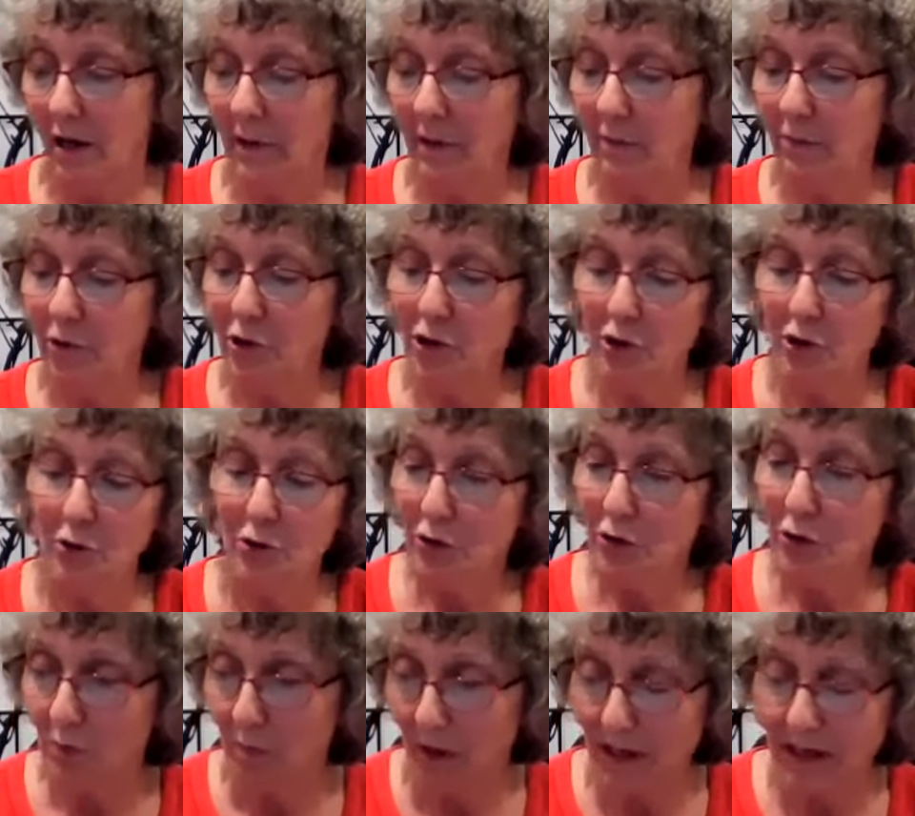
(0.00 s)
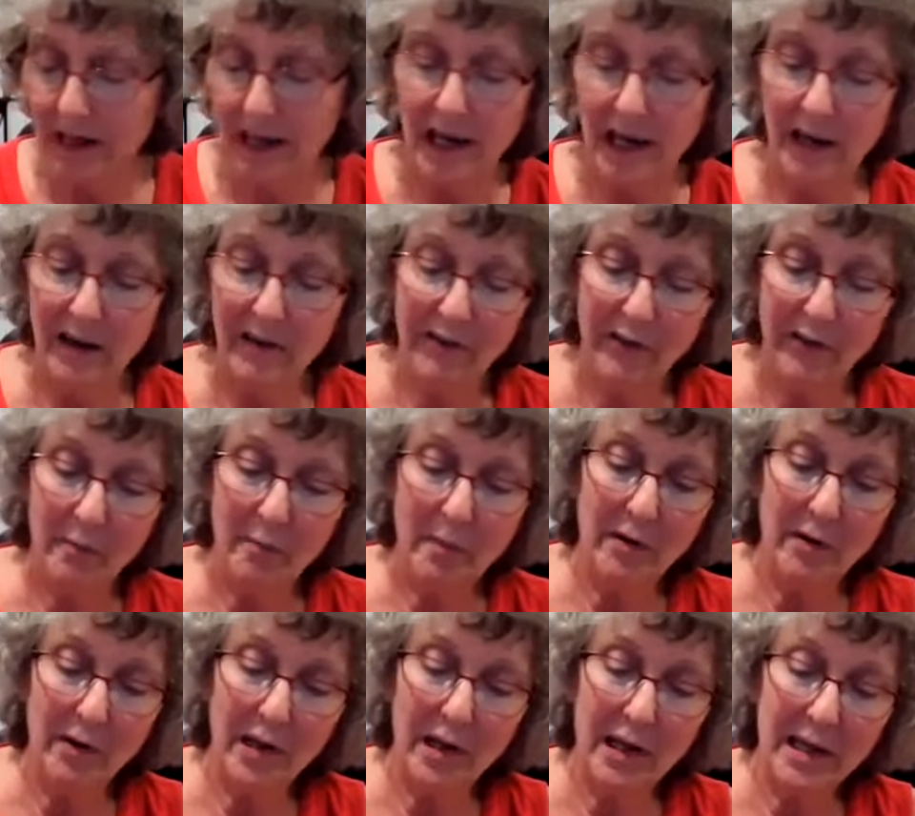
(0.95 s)
It was used by Native
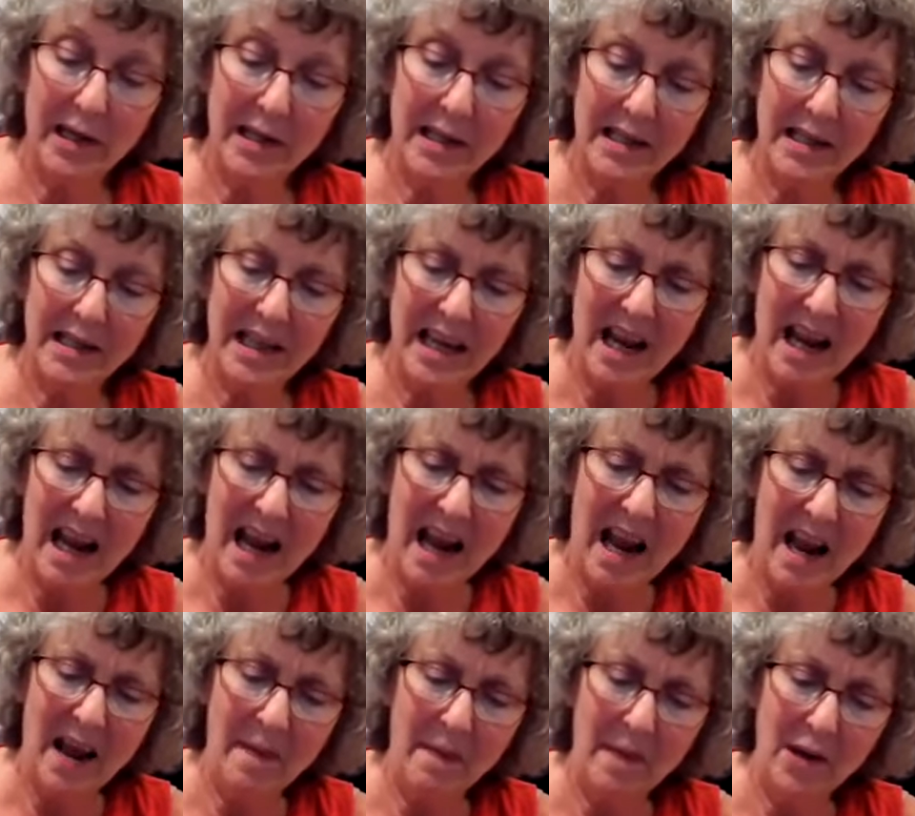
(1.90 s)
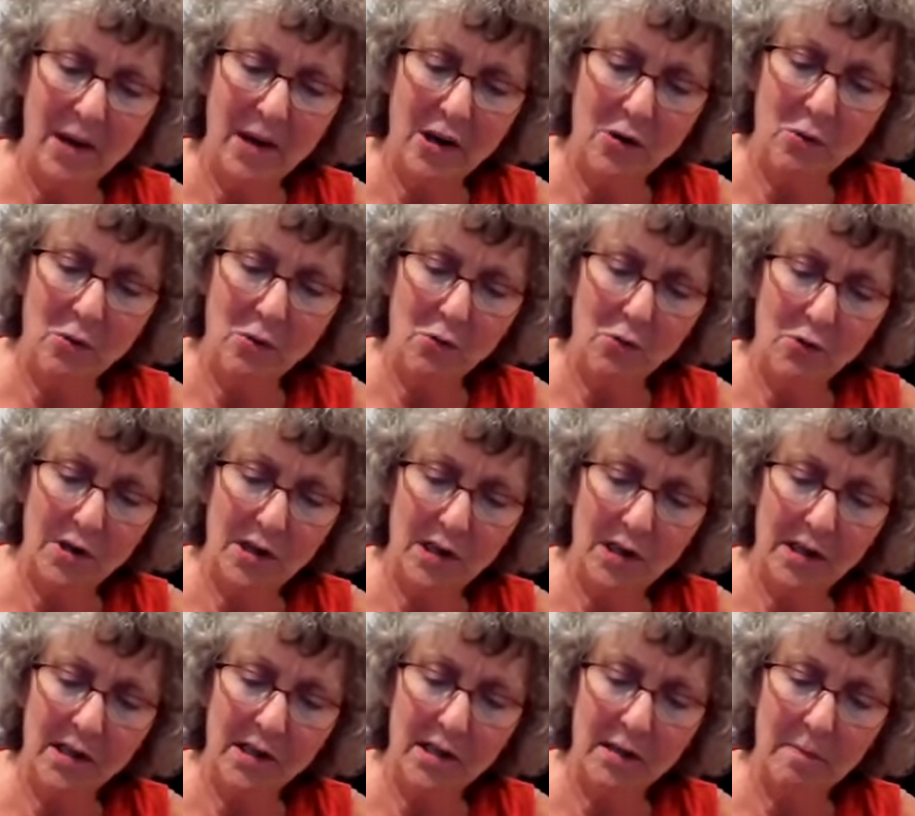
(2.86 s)
Americans, and they used
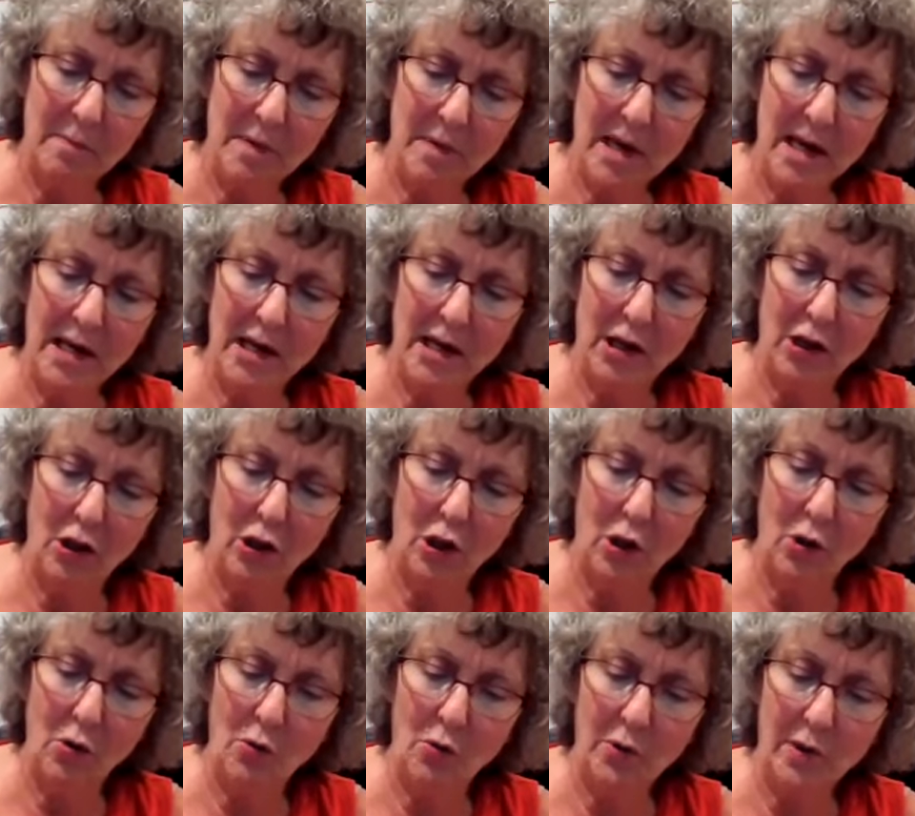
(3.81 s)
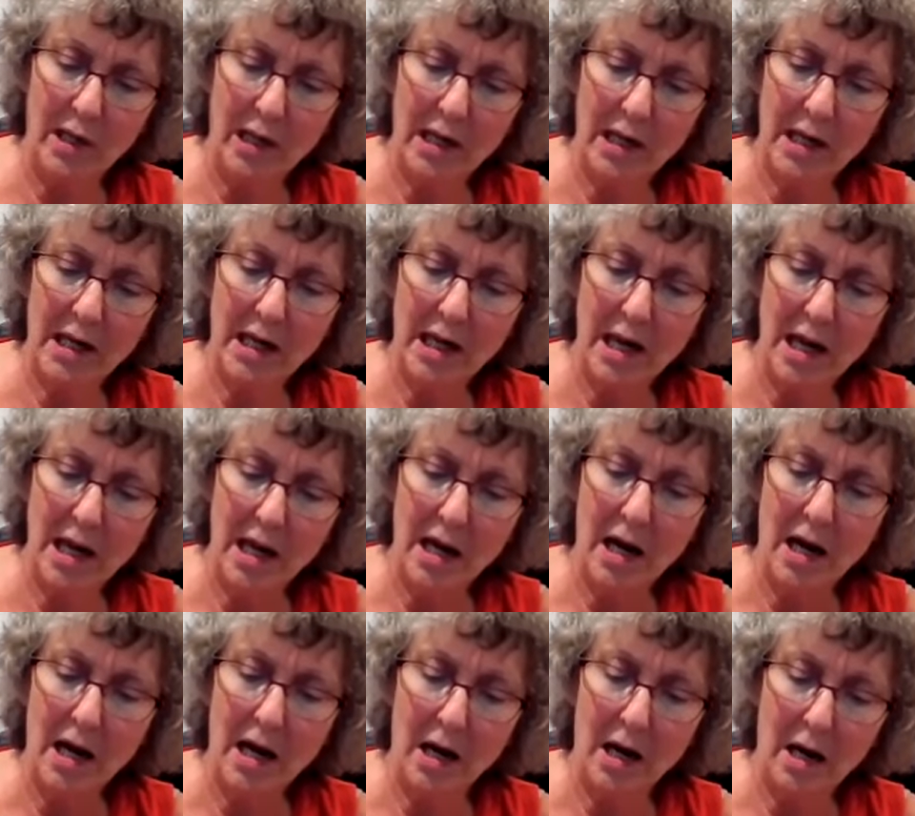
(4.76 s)
it to make clothing,
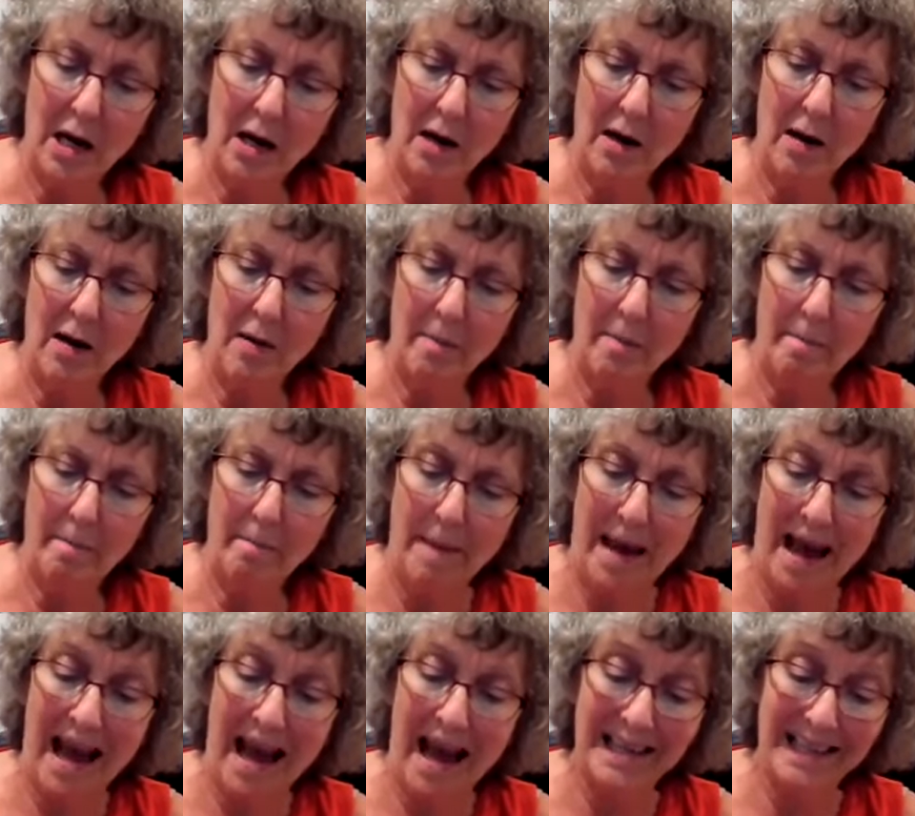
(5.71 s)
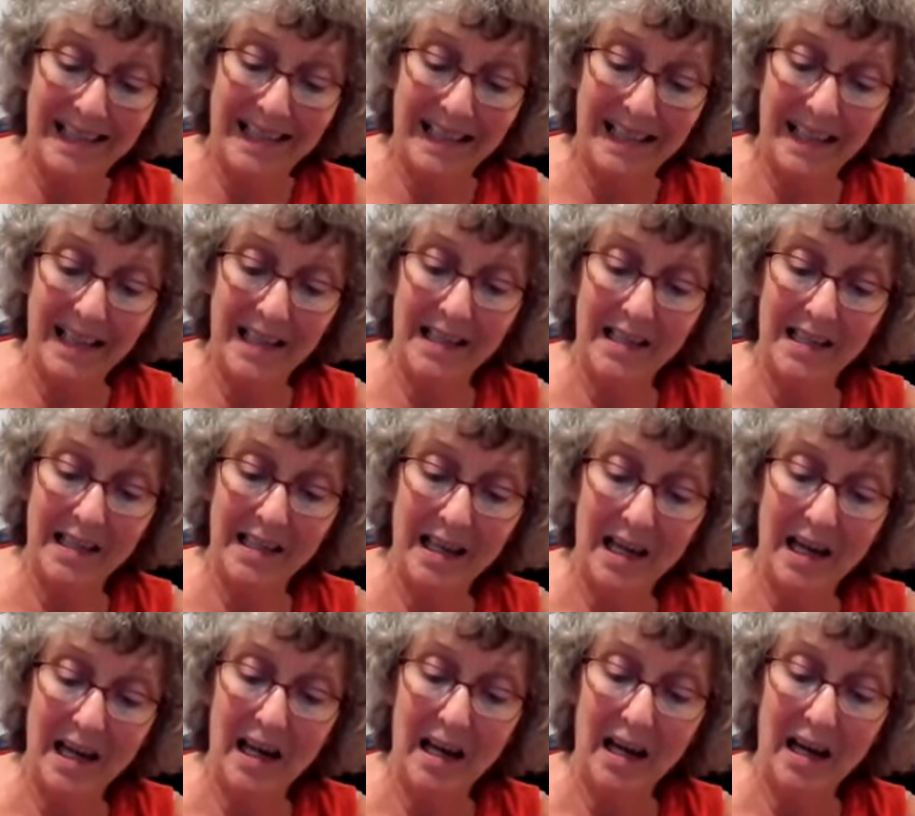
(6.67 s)
baskets.